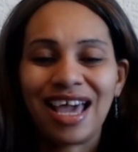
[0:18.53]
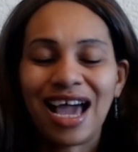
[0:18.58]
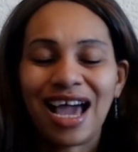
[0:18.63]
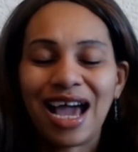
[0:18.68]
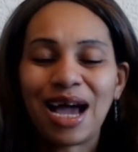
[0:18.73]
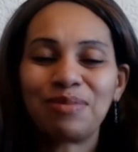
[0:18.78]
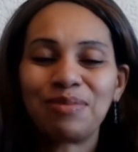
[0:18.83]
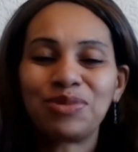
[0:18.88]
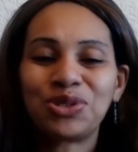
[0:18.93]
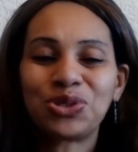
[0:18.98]

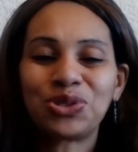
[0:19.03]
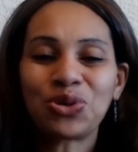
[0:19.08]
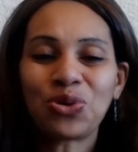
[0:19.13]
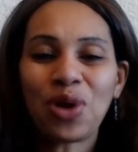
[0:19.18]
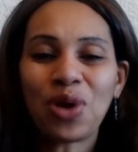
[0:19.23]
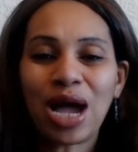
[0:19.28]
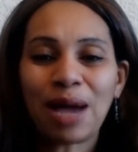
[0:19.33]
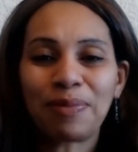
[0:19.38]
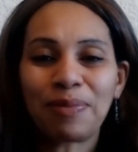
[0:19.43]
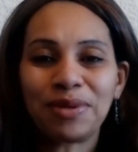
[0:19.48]
I'm so
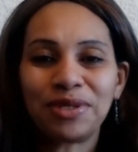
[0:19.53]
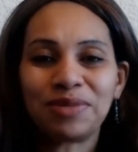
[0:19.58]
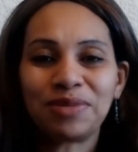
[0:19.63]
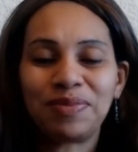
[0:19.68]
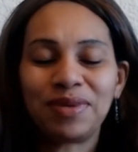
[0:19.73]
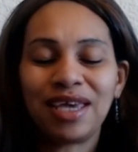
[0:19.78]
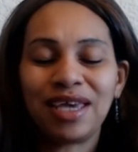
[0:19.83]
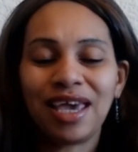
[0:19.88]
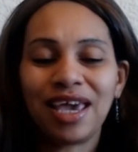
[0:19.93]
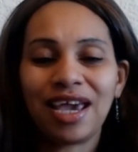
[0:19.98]
happy to
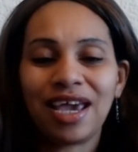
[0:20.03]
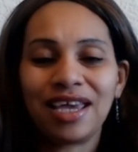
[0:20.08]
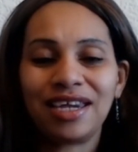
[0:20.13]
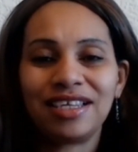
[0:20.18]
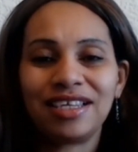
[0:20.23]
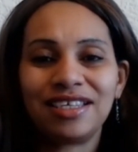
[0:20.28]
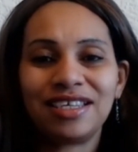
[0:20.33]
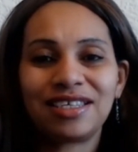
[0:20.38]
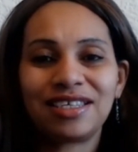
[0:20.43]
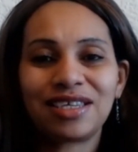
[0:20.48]
be here.
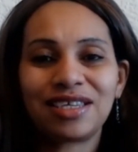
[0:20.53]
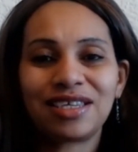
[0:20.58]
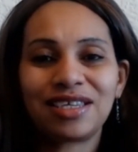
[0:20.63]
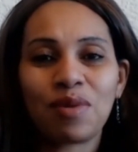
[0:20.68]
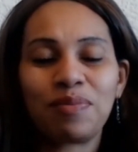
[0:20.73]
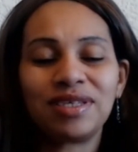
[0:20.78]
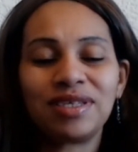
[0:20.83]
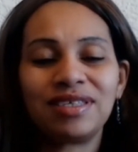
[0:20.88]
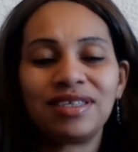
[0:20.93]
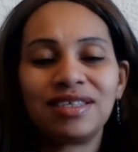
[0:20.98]
This is our
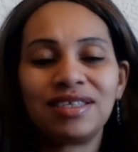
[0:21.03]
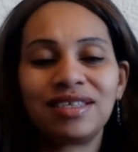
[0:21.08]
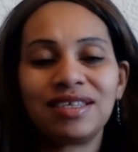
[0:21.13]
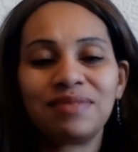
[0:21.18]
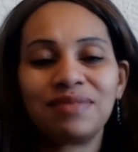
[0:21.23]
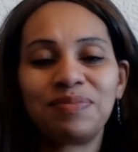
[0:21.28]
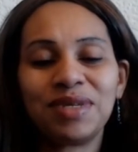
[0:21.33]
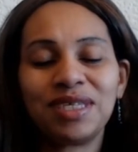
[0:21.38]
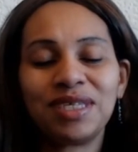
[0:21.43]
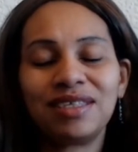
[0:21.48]

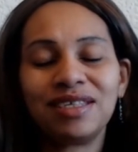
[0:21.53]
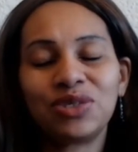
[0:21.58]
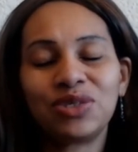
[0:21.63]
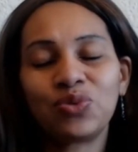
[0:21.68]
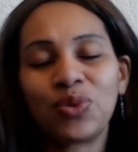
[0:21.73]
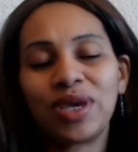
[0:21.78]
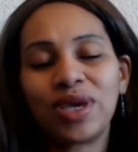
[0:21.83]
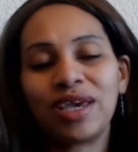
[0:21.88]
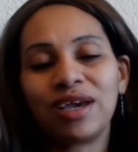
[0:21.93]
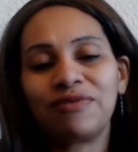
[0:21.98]
business
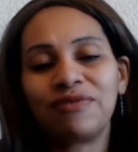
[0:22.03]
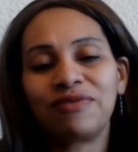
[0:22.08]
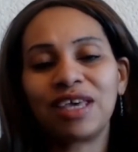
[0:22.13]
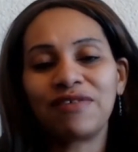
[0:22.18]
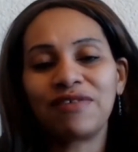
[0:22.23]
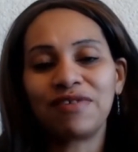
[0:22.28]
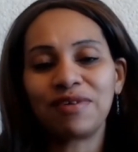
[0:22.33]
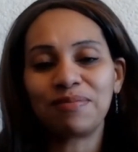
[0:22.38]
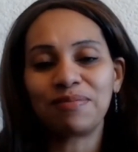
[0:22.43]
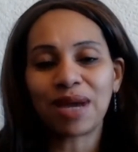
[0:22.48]
way of
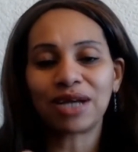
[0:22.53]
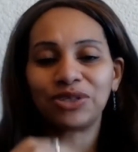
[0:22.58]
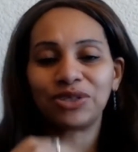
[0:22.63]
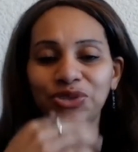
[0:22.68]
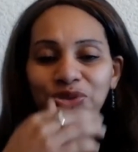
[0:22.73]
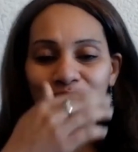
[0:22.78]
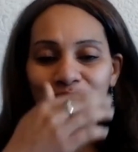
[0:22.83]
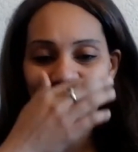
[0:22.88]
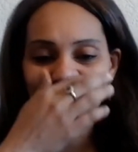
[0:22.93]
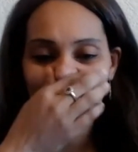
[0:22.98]
giving back
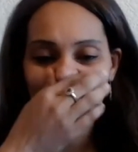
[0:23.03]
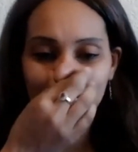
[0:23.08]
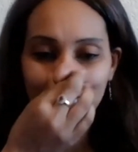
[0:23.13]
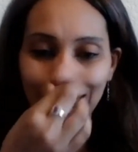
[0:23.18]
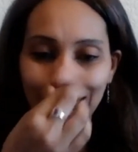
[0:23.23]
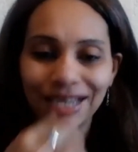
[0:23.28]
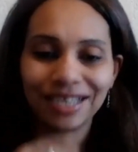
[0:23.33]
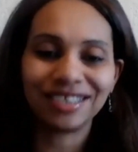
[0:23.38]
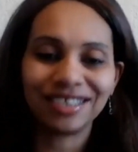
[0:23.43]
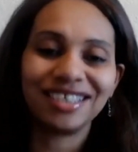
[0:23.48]
during these
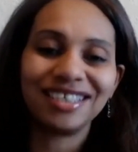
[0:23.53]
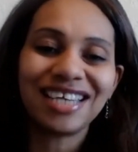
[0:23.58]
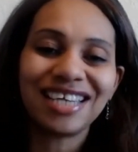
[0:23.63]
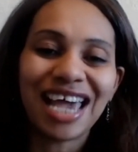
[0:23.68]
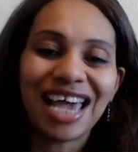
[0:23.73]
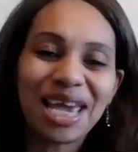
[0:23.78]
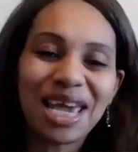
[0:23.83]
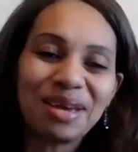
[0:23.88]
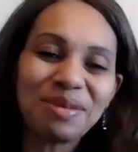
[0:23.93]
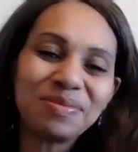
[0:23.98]
challenging
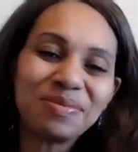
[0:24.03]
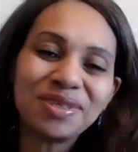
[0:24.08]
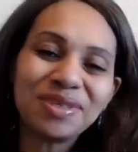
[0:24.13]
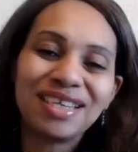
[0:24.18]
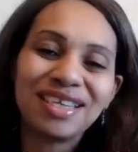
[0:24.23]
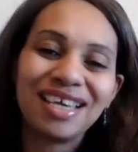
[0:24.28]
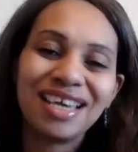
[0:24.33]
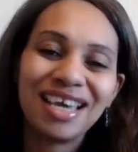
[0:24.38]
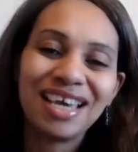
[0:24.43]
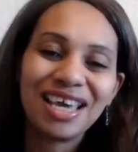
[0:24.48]
times.
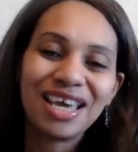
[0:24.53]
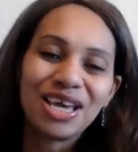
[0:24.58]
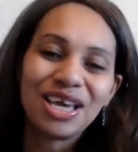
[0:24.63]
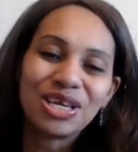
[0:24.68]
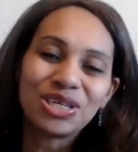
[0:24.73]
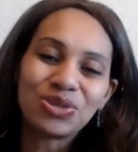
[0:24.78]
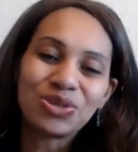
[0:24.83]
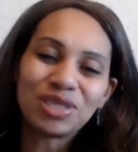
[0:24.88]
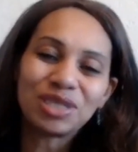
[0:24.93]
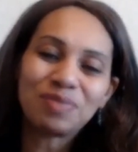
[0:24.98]

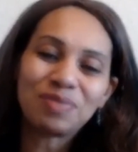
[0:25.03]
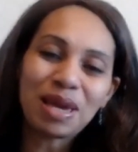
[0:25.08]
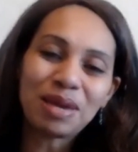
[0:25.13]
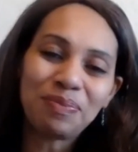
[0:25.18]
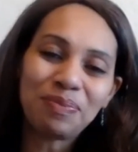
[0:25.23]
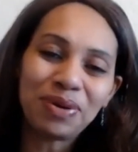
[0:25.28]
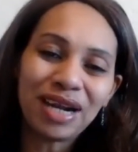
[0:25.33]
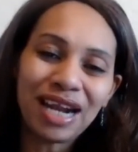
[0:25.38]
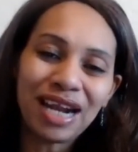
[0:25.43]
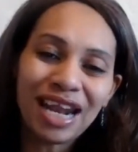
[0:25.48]
So it's my
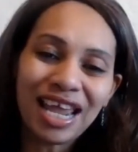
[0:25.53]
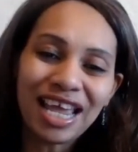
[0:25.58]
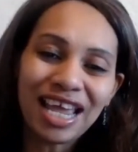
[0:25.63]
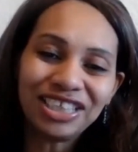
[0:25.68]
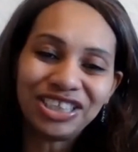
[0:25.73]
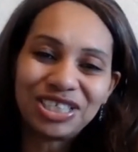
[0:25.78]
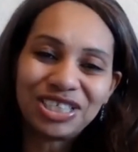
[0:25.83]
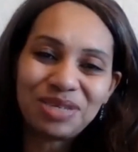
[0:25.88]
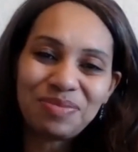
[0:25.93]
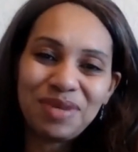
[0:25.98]

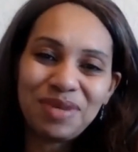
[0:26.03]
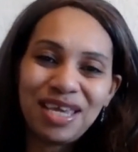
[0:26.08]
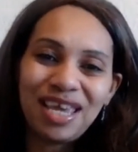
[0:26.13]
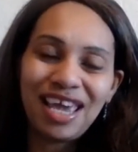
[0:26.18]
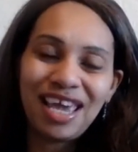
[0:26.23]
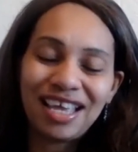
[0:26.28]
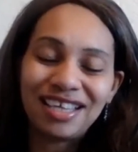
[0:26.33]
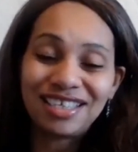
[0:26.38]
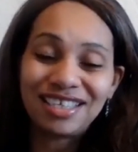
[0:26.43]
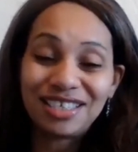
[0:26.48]
pleasure to be
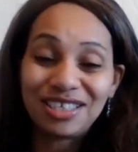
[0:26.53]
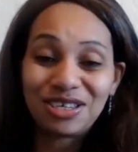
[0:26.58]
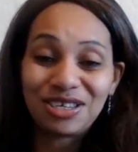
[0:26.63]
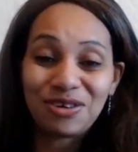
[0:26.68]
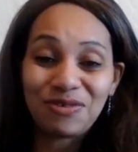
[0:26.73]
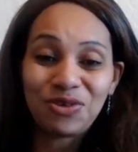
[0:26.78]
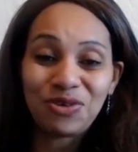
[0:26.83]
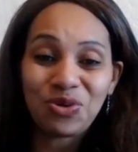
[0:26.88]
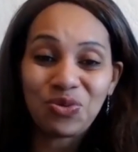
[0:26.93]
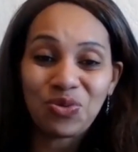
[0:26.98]
here to
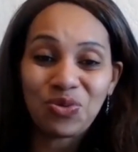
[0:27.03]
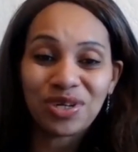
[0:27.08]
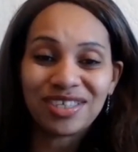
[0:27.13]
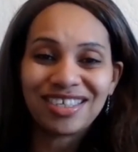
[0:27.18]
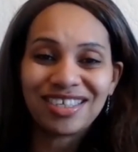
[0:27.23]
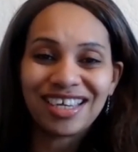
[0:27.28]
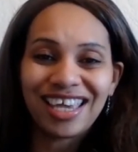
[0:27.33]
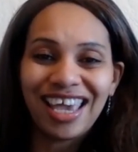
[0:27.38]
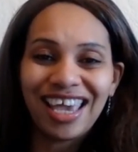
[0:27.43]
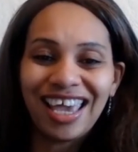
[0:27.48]
serve you
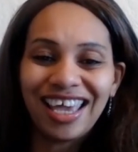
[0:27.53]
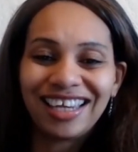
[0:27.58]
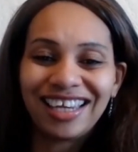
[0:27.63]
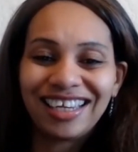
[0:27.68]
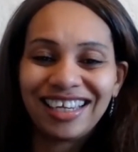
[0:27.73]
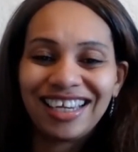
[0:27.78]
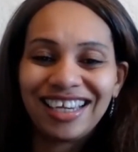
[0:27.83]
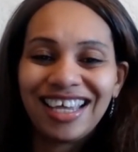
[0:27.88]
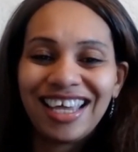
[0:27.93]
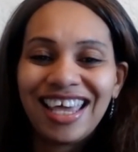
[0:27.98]
once
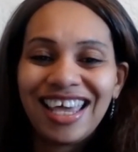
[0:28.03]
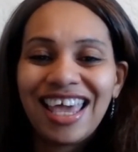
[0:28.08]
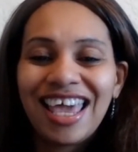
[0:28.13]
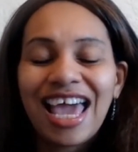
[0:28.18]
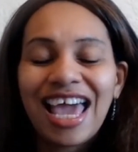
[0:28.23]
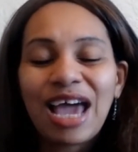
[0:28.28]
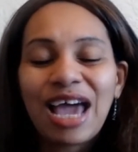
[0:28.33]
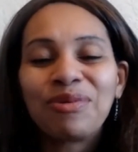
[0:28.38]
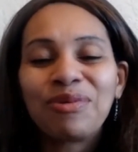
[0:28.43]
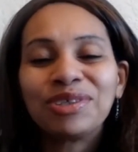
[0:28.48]
again.
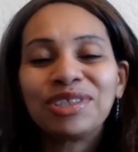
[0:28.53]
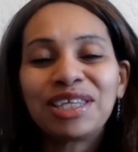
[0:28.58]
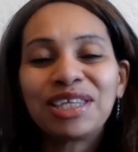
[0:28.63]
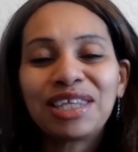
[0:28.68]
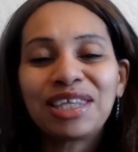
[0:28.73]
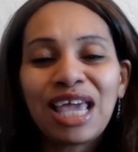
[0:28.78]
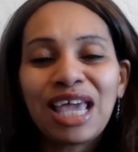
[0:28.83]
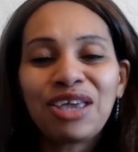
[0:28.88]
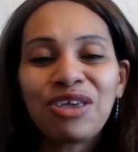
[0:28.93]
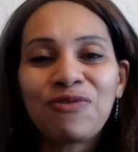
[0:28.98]
I want to
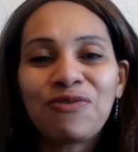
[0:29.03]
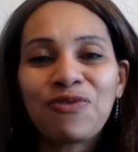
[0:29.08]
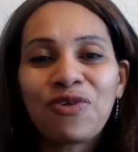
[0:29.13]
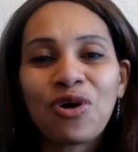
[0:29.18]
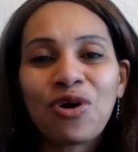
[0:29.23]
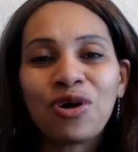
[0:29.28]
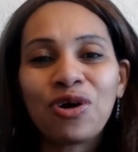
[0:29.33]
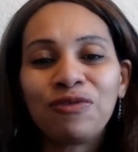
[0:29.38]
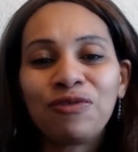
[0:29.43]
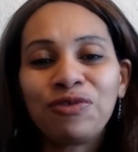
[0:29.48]
thank you for
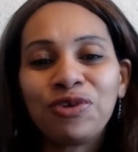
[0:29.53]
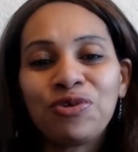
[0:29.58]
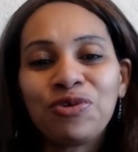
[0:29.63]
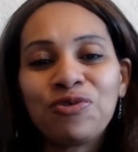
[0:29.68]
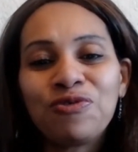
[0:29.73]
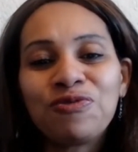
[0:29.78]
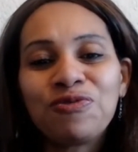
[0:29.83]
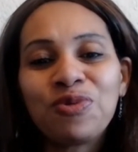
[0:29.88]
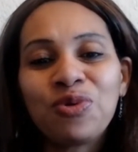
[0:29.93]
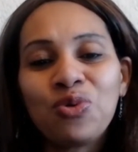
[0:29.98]
all of you
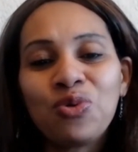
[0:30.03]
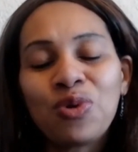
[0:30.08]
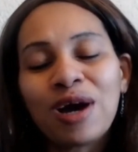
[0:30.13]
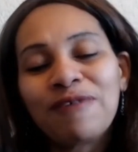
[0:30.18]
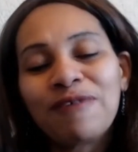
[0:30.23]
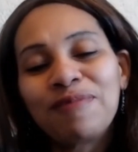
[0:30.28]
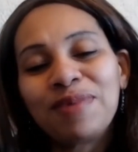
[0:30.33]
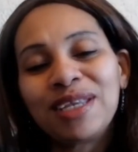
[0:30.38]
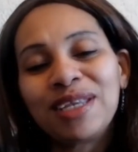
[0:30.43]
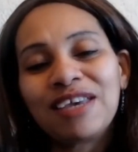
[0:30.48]
who
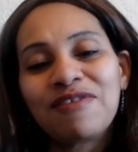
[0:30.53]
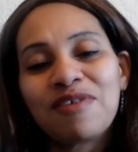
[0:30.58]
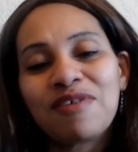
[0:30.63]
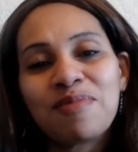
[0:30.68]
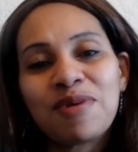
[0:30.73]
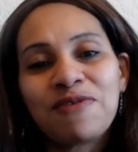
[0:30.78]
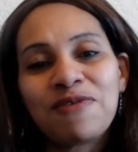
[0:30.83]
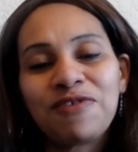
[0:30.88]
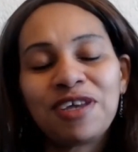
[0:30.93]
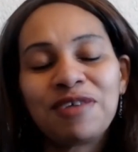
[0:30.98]
have been giving
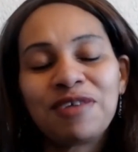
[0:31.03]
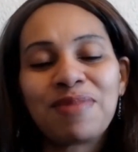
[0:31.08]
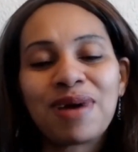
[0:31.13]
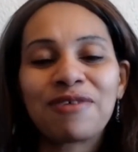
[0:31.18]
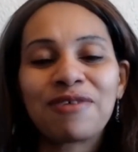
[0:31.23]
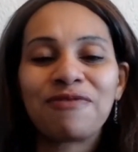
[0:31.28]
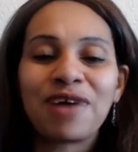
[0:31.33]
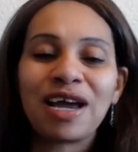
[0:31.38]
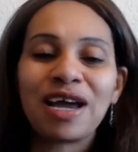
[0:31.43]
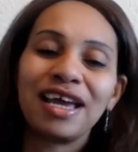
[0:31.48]
me
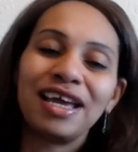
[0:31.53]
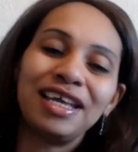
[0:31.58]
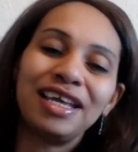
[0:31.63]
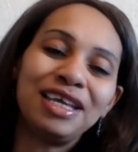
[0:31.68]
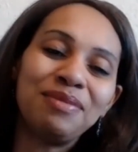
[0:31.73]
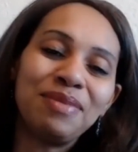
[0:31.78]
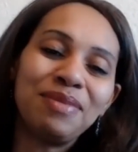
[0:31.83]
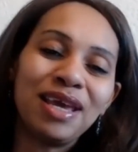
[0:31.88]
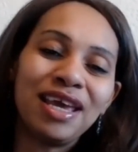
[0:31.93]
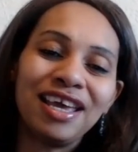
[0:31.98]
feedback via
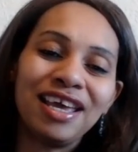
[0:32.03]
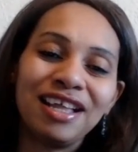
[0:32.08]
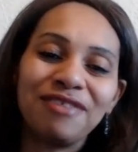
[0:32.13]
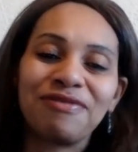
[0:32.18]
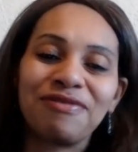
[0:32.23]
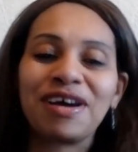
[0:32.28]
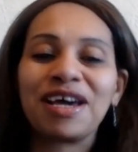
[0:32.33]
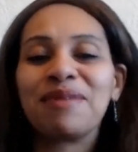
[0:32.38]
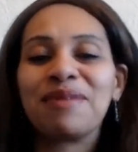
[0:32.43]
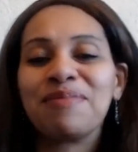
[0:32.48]
email,
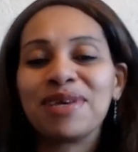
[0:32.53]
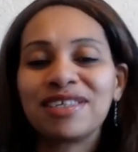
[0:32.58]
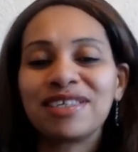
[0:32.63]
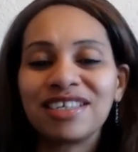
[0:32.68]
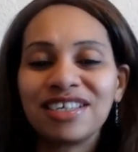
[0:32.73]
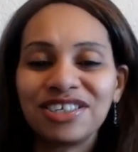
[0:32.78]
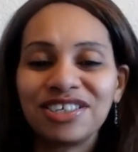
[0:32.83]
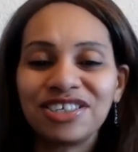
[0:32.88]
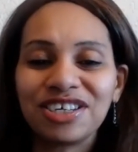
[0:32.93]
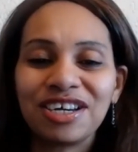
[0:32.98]
via
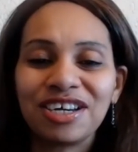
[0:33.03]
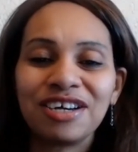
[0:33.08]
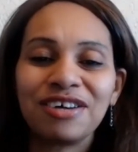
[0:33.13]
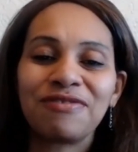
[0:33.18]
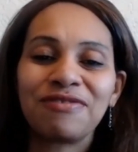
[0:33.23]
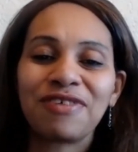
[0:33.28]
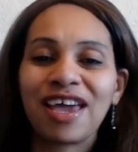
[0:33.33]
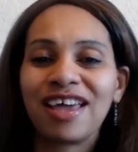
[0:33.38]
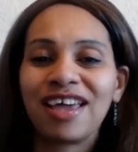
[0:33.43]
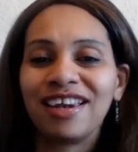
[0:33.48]
Messenger,
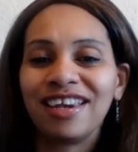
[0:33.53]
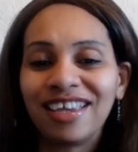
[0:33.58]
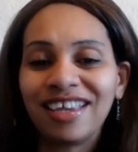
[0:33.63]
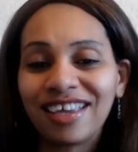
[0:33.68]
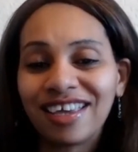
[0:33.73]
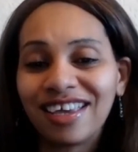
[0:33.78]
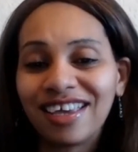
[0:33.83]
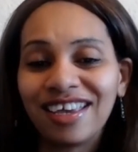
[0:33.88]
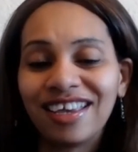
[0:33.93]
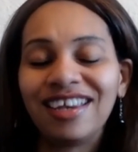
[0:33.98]
via
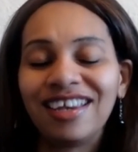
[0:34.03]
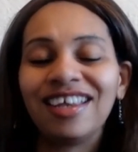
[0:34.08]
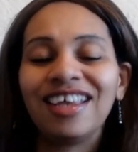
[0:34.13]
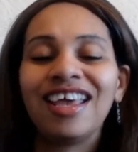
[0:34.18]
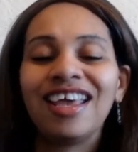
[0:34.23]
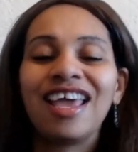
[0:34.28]
LinkedIn.